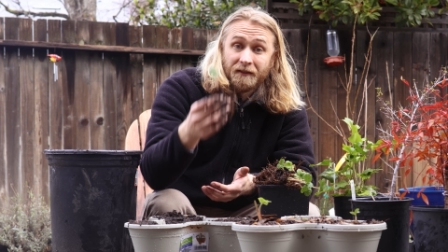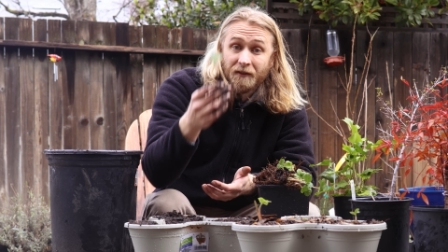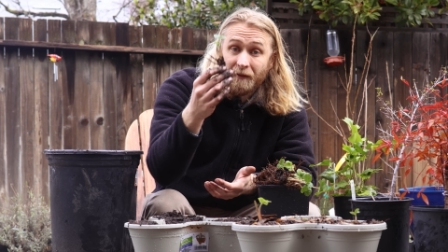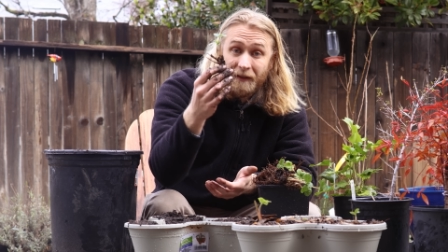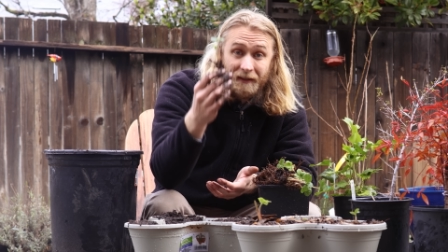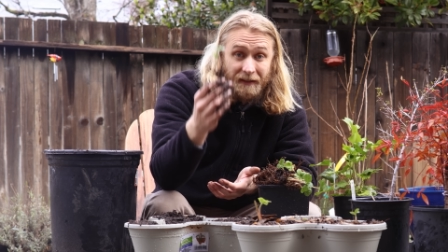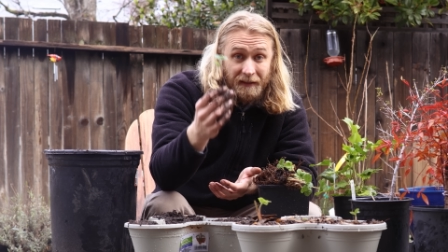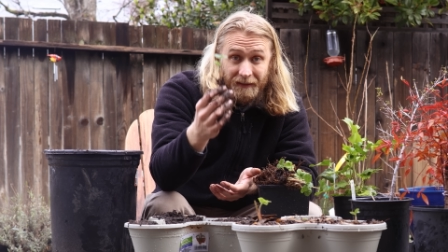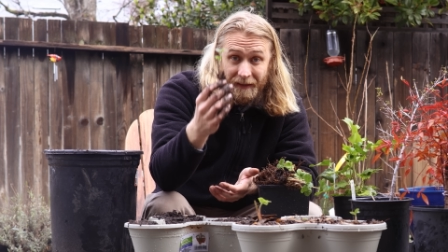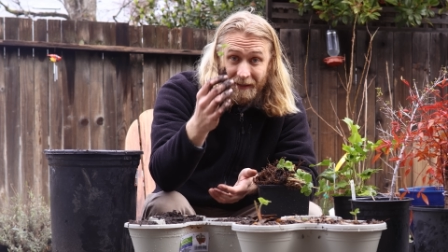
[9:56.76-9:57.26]
So
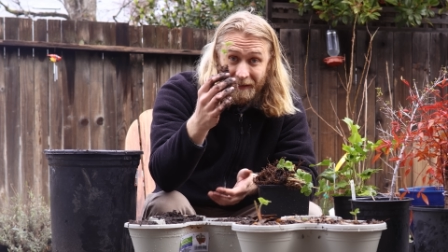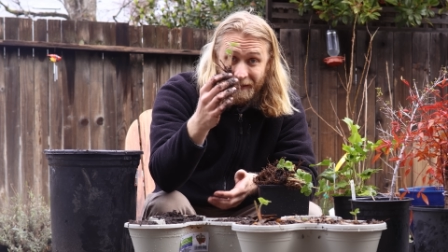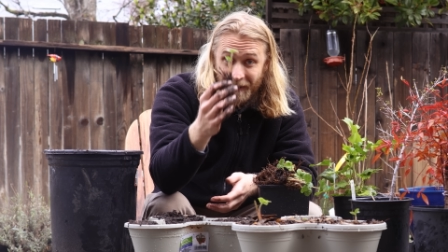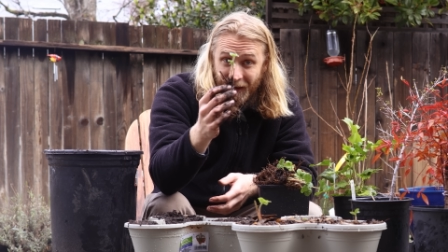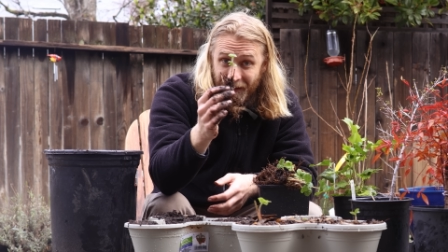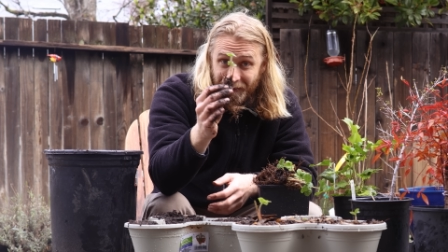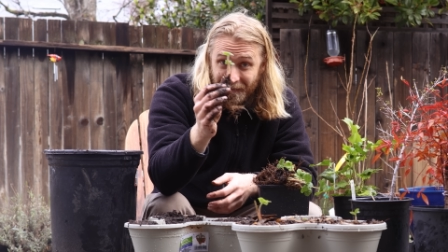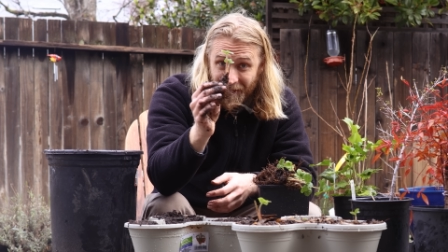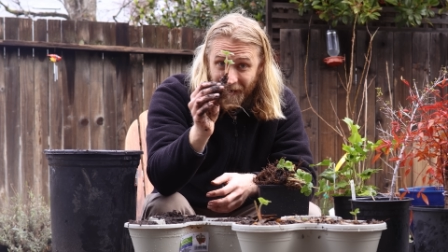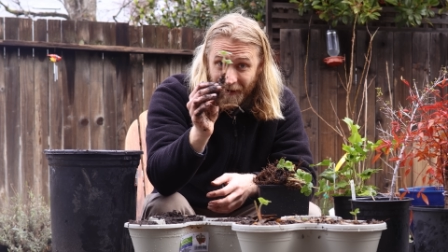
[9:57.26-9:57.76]
this is the
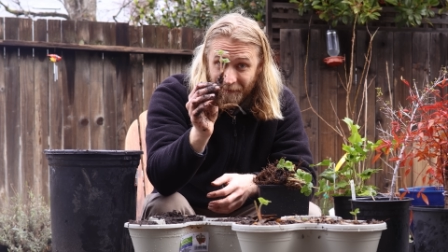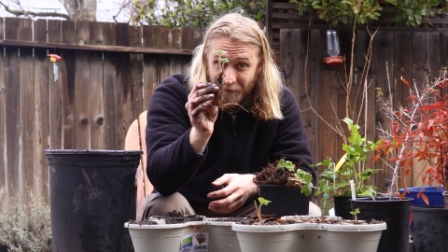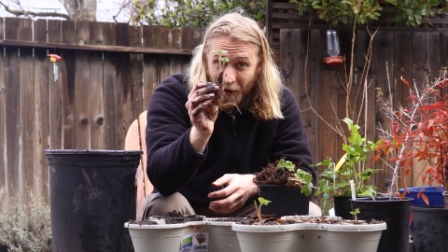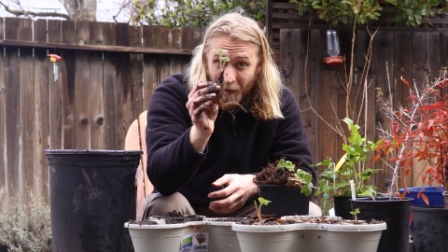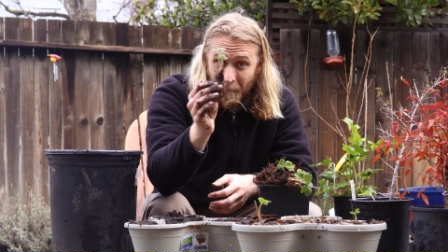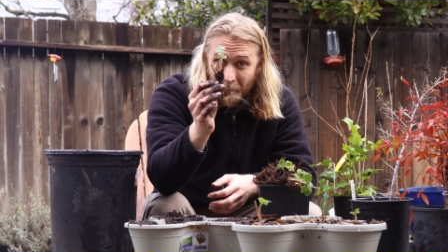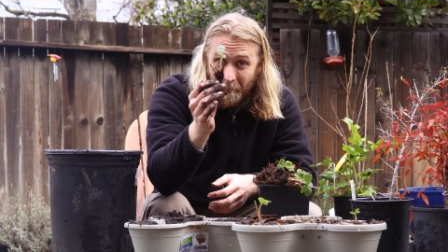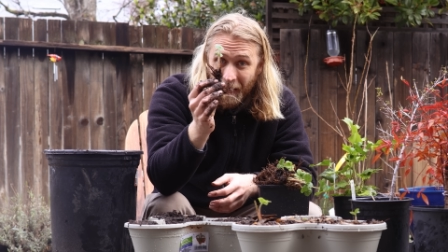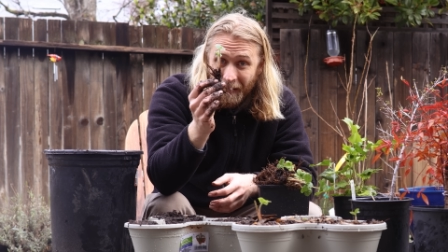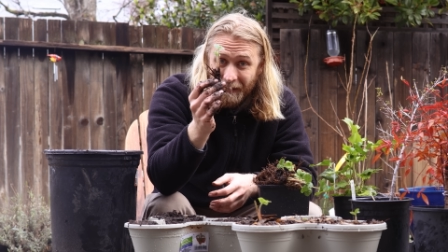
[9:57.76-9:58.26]
state that I've
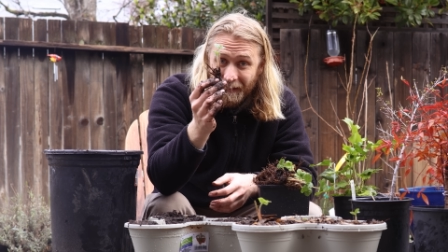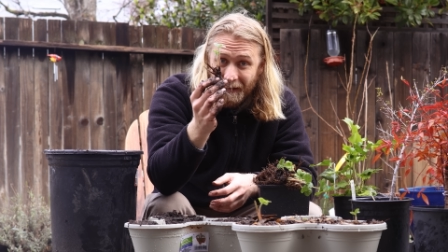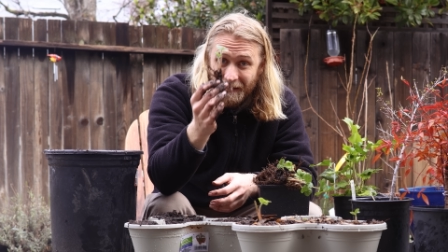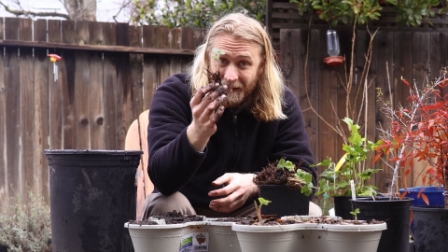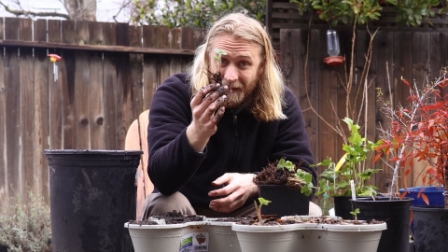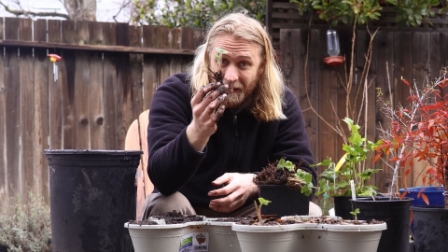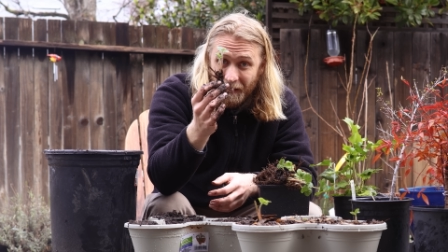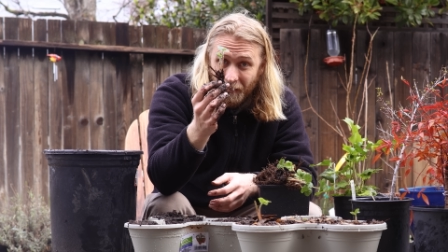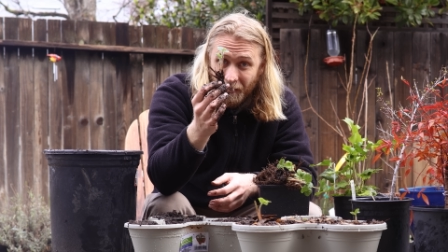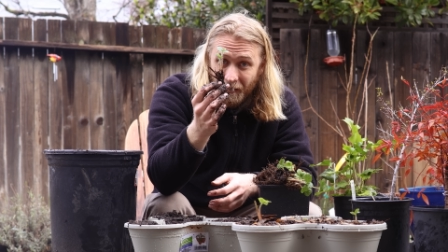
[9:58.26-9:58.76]
got mine in
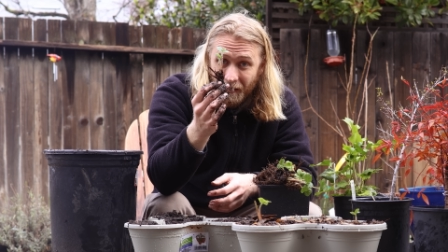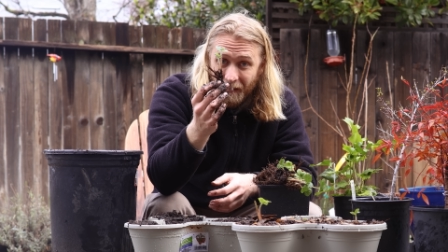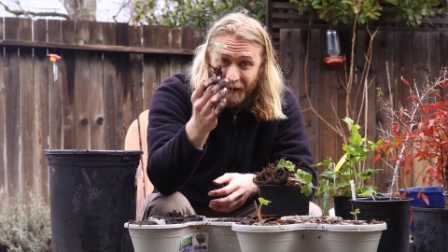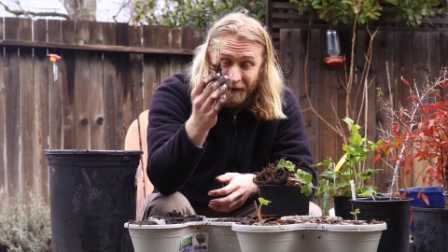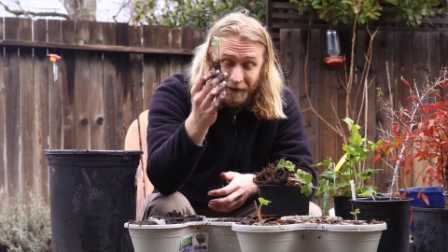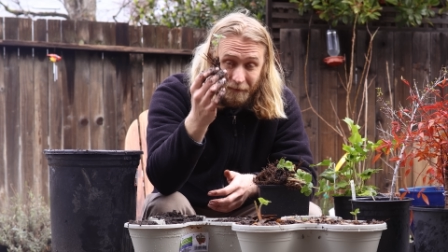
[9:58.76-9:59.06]
here.